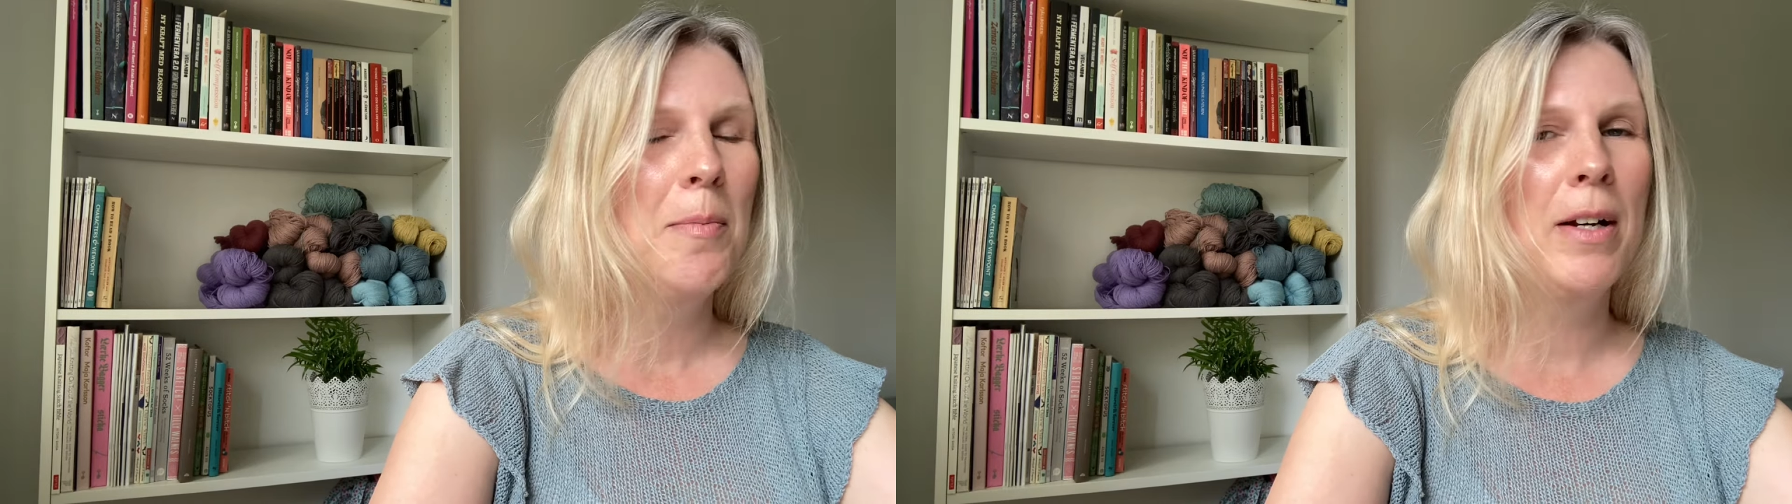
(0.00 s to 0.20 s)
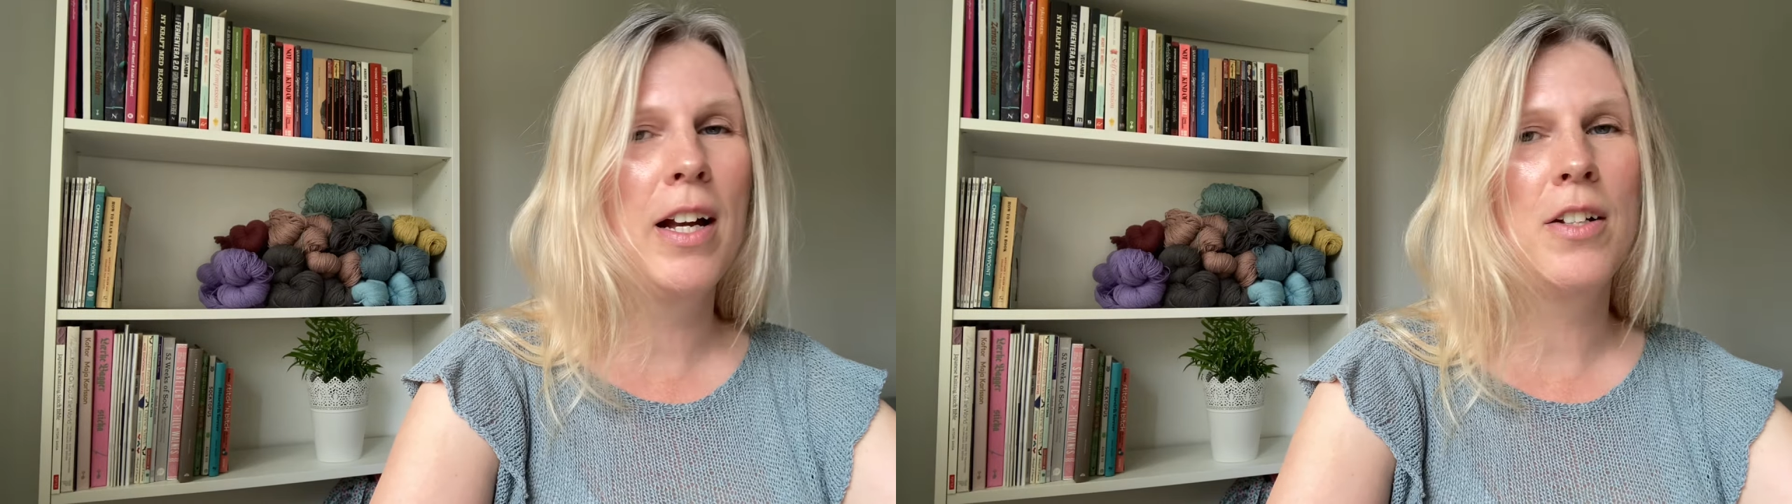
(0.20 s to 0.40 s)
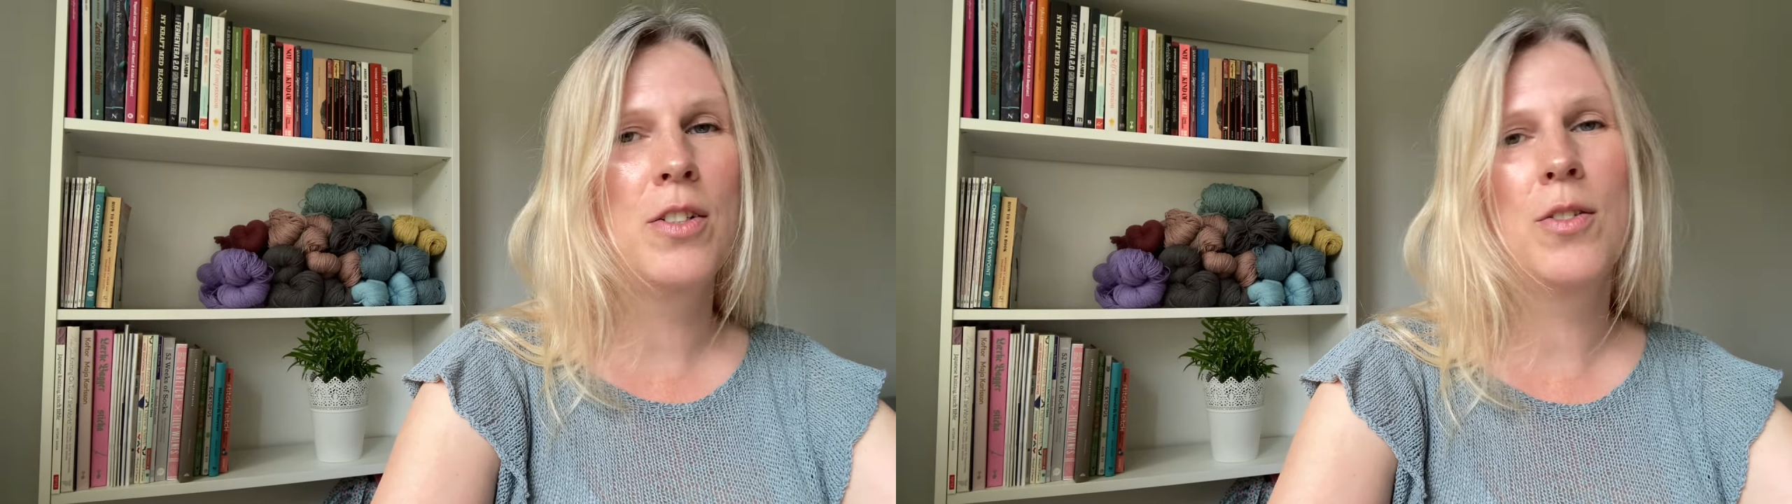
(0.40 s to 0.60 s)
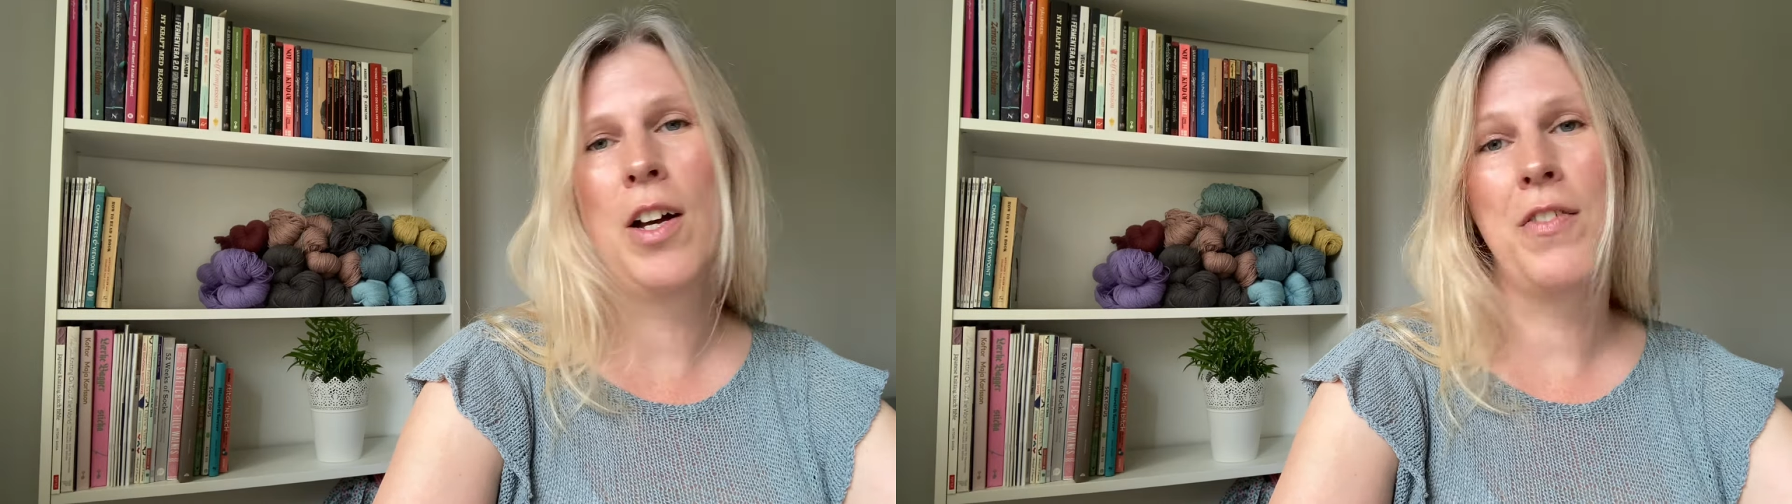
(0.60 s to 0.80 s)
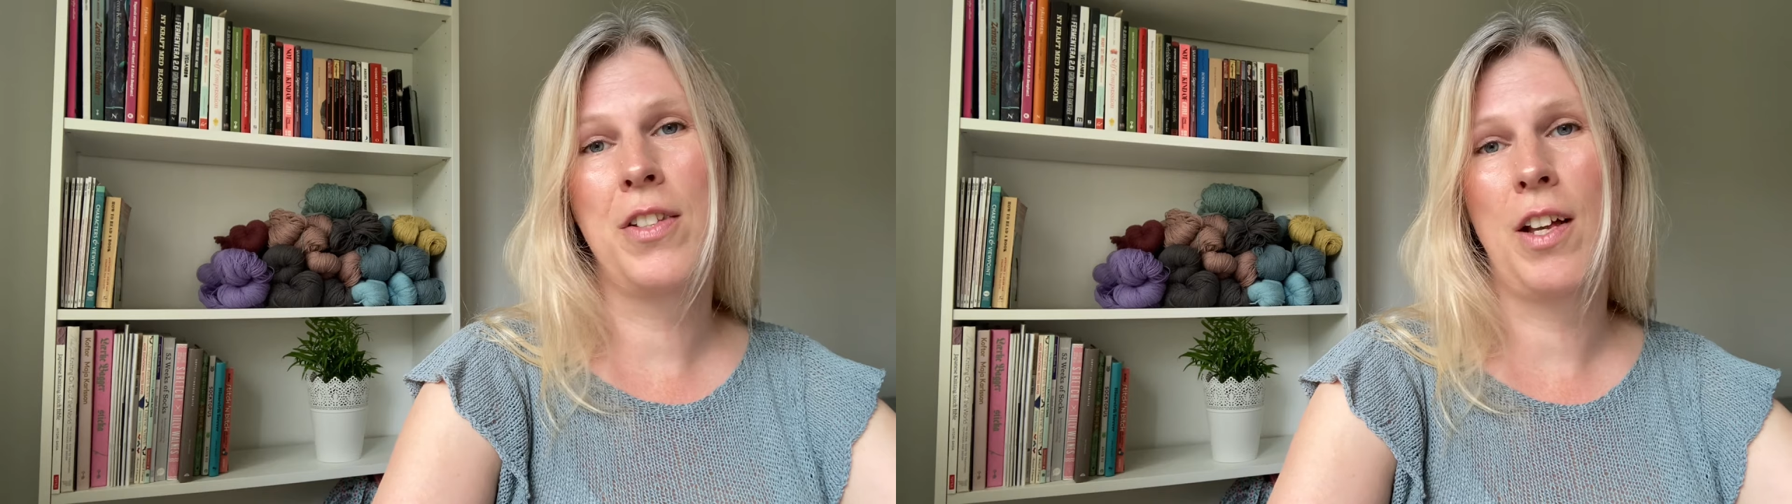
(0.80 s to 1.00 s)
But I do
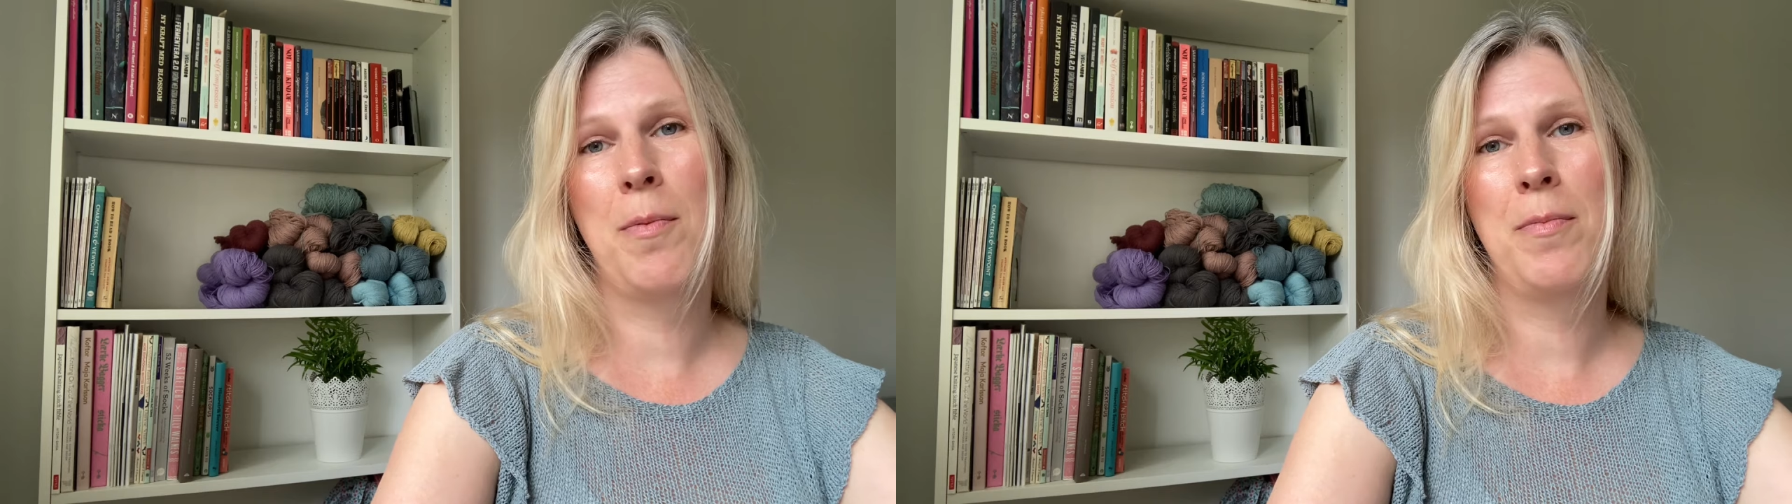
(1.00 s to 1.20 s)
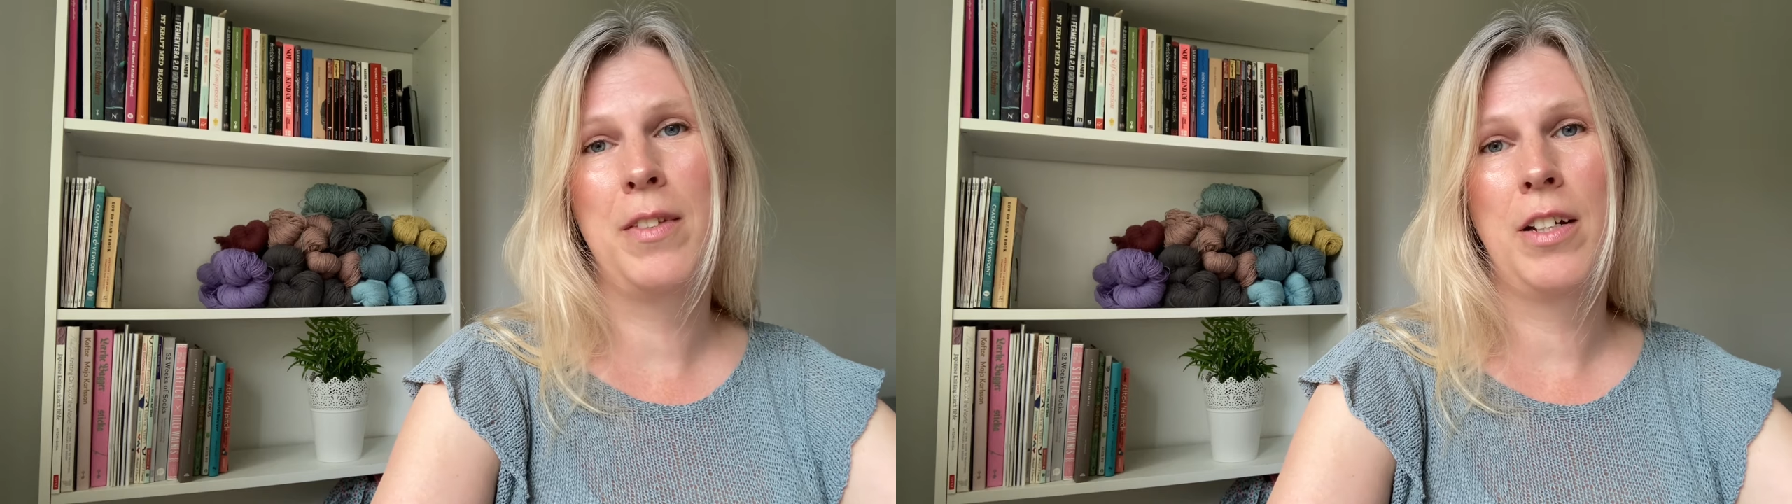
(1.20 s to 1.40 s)
have some